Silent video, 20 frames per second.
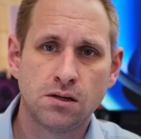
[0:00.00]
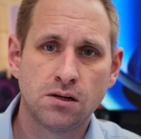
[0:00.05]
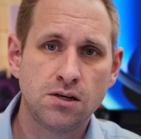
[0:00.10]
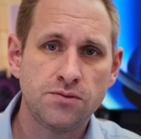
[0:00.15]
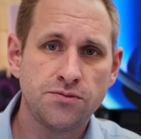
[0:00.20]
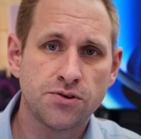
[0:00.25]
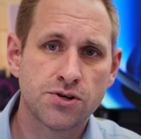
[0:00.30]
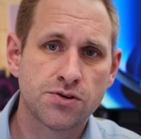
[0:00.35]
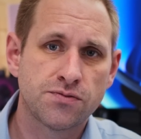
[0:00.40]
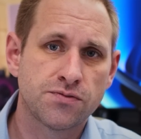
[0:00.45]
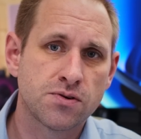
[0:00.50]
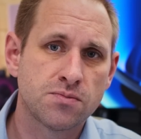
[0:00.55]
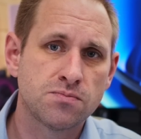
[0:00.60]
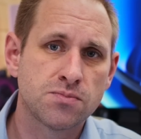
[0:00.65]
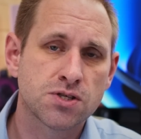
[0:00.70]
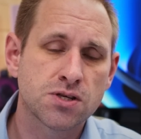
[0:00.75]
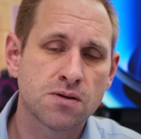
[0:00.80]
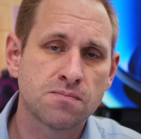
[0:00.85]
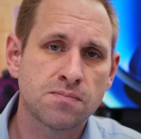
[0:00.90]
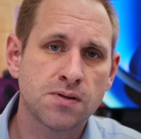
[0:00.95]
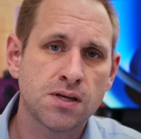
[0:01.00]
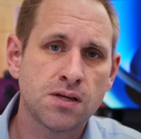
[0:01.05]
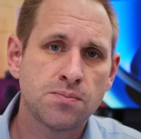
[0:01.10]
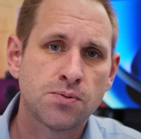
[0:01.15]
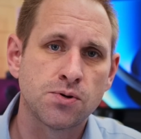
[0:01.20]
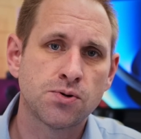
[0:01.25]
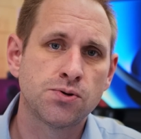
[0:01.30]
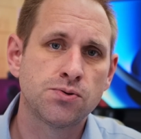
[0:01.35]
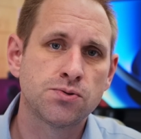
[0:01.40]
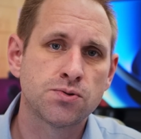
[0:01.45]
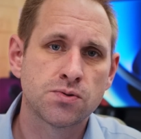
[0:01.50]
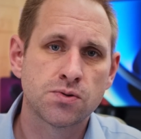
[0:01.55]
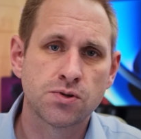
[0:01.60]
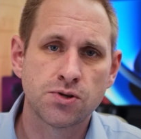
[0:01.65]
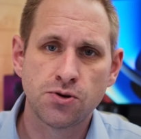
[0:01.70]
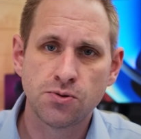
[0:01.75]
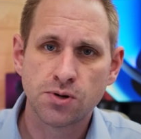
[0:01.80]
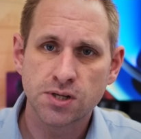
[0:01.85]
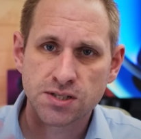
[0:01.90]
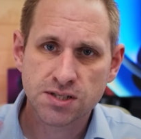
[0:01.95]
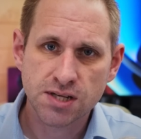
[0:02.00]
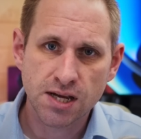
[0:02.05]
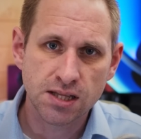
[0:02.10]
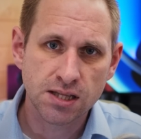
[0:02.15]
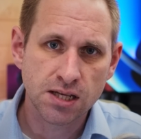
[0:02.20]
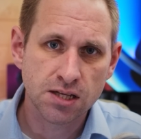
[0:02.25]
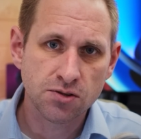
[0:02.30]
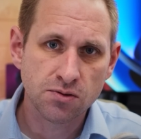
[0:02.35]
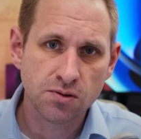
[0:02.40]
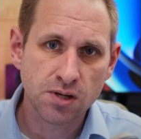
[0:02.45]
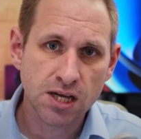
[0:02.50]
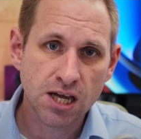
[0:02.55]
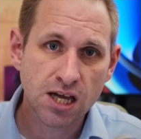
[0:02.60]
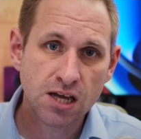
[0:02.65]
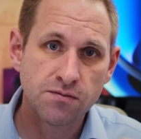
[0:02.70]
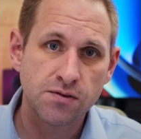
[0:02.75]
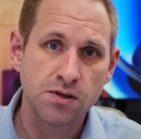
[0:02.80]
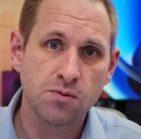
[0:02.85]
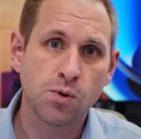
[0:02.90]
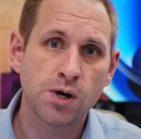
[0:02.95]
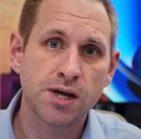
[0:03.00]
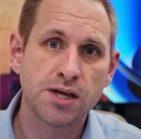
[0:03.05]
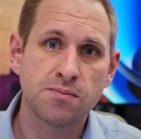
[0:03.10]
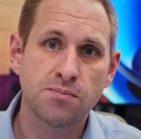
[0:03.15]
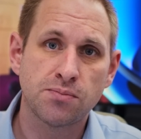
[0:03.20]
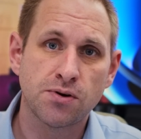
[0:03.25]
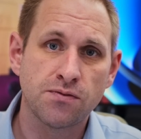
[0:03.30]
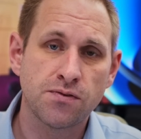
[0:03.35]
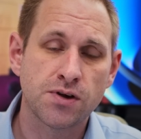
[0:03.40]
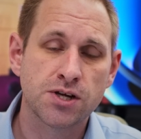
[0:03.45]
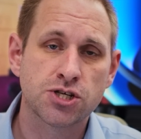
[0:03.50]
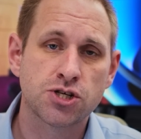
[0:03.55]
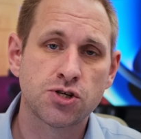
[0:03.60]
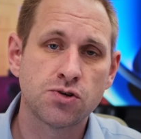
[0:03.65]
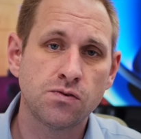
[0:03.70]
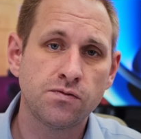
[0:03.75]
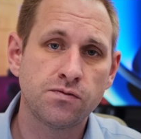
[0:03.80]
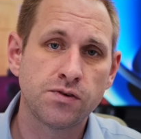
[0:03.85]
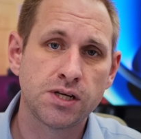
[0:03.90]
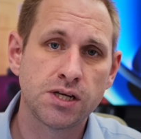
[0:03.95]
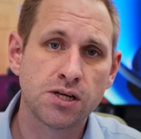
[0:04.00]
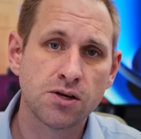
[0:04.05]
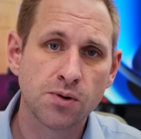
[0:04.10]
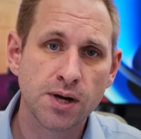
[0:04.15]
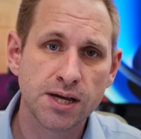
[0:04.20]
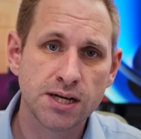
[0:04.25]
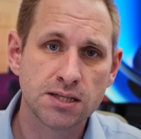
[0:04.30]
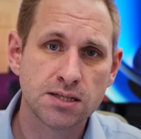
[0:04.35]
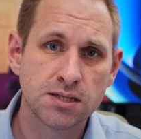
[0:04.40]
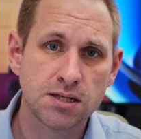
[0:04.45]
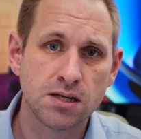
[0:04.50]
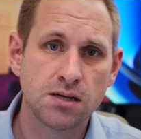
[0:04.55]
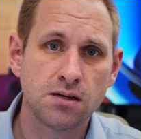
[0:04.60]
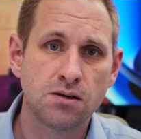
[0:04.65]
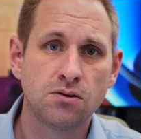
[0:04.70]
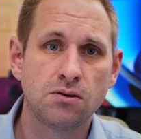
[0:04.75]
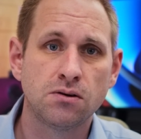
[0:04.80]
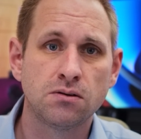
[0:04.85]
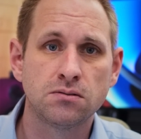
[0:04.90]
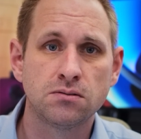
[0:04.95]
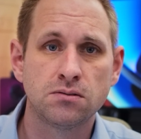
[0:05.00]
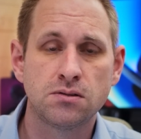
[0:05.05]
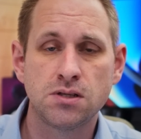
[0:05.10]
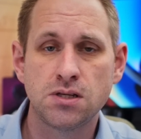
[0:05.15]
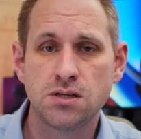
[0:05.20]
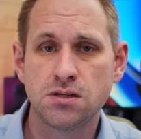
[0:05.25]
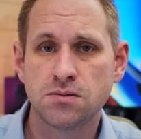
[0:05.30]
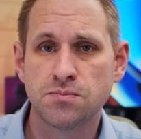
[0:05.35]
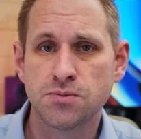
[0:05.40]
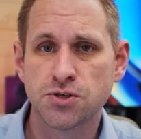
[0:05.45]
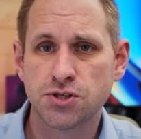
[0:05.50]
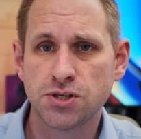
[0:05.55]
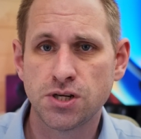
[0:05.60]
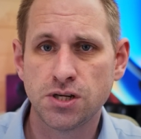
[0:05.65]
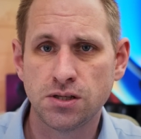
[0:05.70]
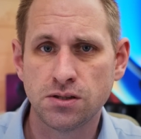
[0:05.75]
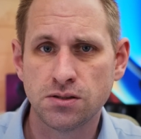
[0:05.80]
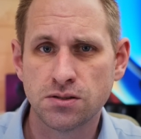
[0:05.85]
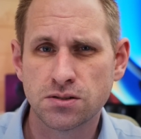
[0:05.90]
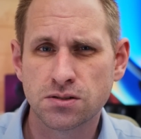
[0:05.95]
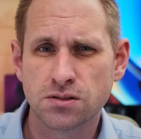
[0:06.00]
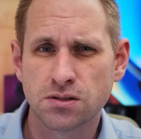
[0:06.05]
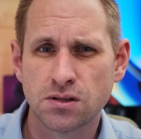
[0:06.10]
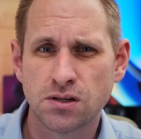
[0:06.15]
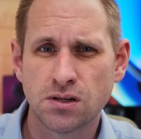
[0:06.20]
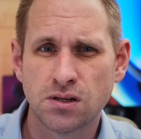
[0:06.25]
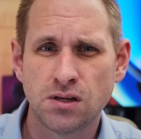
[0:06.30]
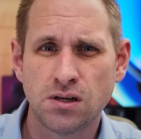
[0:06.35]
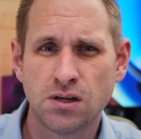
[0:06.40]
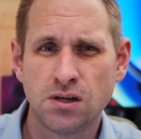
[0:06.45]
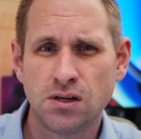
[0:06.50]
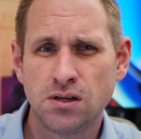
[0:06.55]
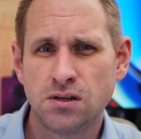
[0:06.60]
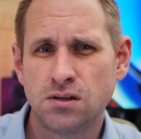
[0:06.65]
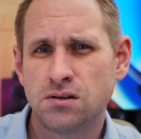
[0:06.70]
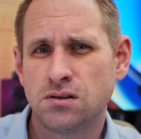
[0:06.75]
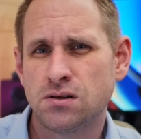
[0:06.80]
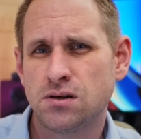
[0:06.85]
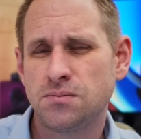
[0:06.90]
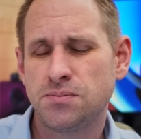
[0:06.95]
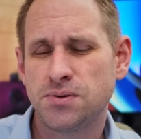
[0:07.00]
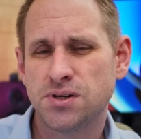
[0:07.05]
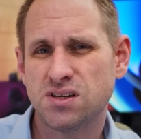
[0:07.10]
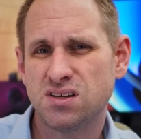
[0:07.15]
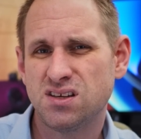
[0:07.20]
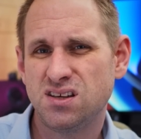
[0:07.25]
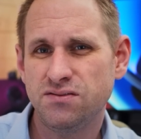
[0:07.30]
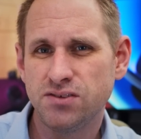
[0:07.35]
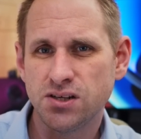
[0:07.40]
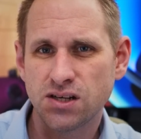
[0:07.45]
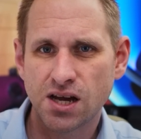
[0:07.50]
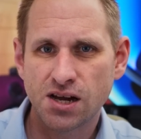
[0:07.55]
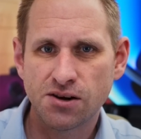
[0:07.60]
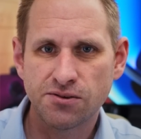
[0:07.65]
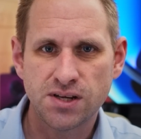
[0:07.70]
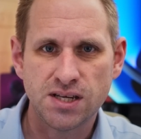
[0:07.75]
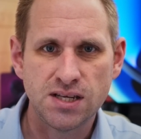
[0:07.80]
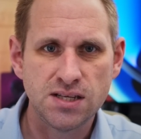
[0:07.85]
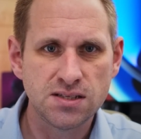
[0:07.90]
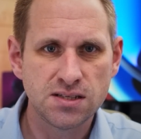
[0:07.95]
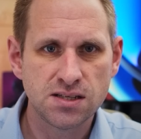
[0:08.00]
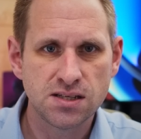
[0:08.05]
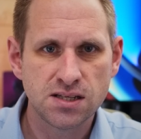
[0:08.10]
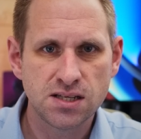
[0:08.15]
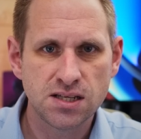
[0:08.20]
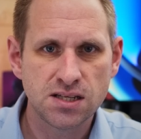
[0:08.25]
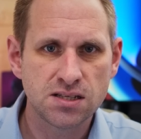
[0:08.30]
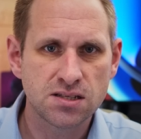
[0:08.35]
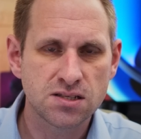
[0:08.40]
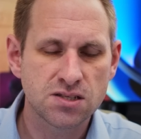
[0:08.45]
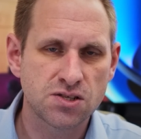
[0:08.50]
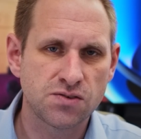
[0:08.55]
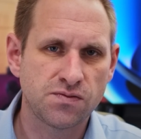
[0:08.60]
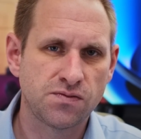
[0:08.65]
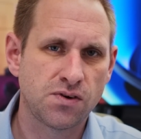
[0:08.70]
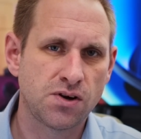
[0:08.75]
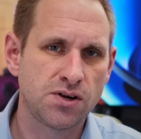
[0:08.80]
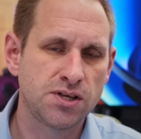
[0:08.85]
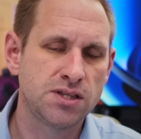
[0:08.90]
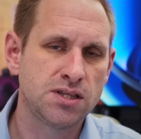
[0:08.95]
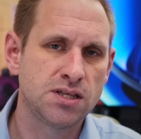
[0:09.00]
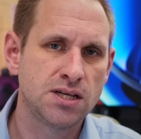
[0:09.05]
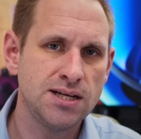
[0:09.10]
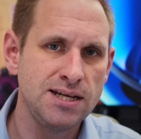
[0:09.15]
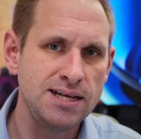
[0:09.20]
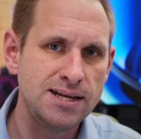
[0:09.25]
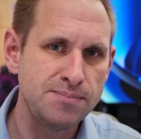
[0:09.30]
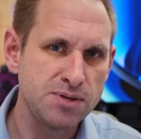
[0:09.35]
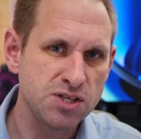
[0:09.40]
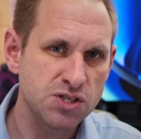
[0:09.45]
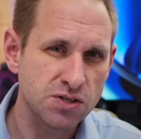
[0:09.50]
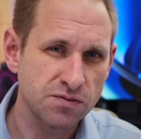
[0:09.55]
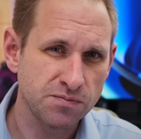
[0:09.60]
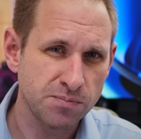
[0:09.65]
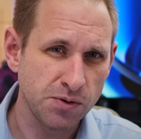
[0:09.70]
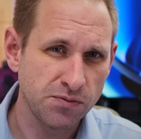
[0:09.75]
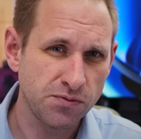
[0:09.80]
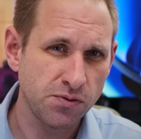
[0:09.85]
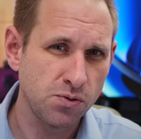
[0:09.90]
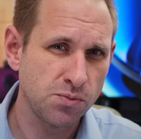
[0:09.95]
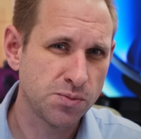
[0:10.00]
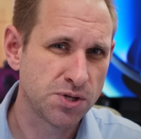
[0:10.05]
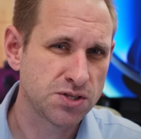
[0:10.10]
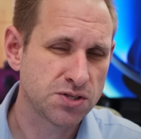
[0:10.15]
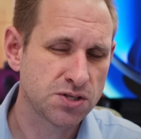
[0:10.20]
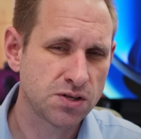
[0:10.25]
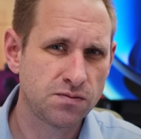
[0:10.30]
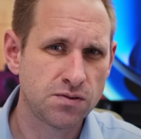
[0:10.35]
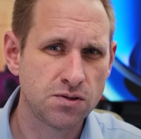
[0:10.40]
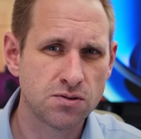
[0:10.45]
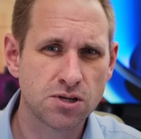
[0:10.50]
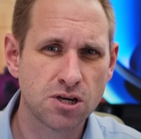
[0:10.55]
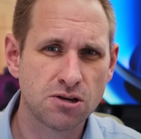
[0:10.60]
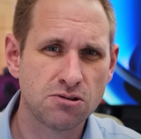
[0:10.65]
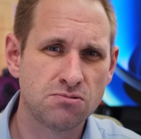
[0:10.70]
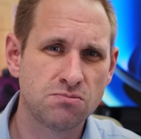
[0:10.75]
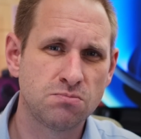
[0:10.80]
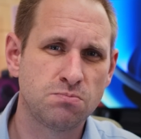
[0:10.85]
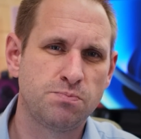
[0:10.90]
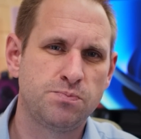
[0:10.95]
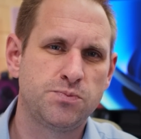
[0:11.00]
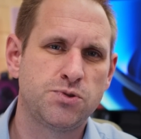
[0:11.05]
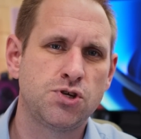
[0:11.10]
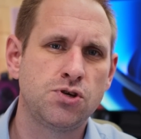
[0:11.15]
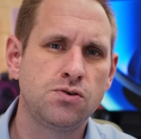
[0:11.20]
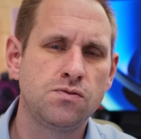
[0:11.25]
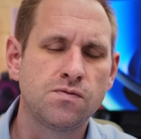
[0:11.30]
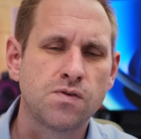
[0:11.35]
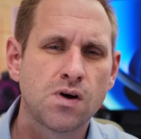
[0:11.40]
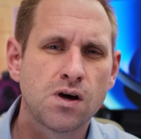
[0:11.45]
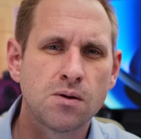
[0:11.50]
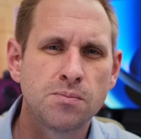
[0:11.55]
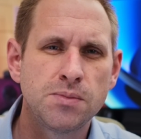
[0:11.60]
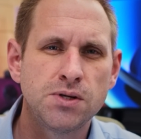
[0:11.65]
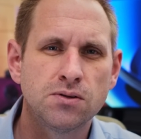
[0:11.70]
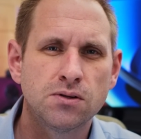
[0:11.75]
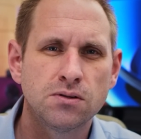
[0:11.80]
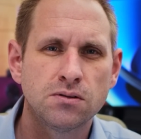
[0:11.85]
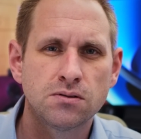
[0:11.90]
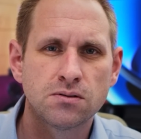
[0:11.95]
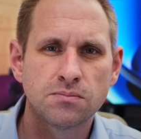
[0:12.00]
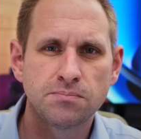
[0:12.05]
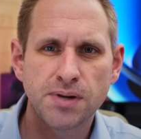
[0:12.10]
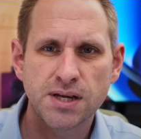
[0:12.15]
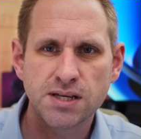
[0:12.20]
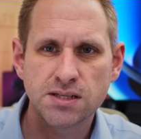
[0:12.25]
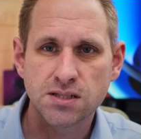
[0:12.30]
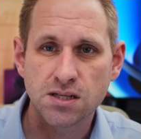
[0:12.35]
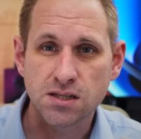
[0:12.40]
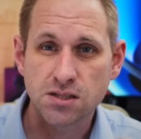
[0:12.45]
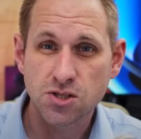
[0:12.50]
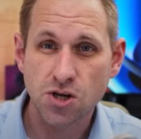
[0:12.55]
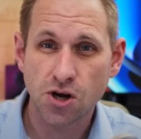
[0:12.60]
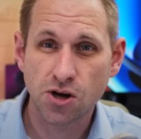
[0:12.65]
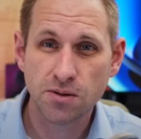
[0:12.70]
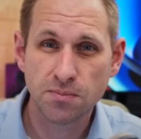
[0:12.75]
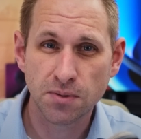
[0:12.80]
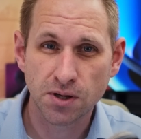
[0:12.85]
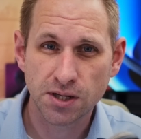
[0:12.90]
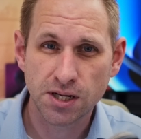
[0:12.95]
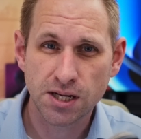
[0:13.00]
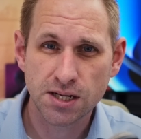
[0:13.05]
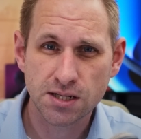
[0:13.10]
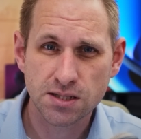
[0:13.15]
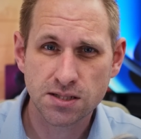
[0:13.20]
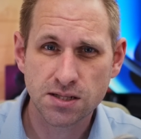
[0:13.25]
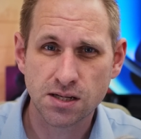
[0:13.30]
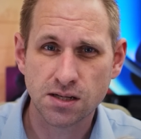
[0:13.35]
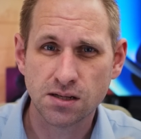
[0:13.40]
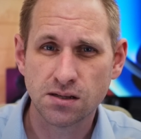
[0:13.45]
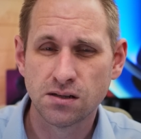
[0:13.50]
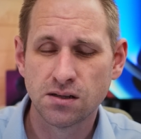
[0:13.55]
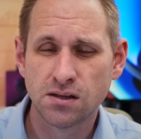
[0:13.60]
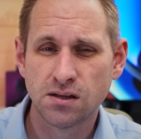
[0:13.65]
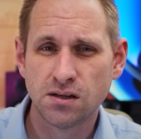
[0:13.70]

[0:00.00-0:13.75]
I've heard from some people who are saying they're doing heavyweight professional video editing on these machines. But given how easy it is to find the limits of performance if you go too far beyond basic timeline editing,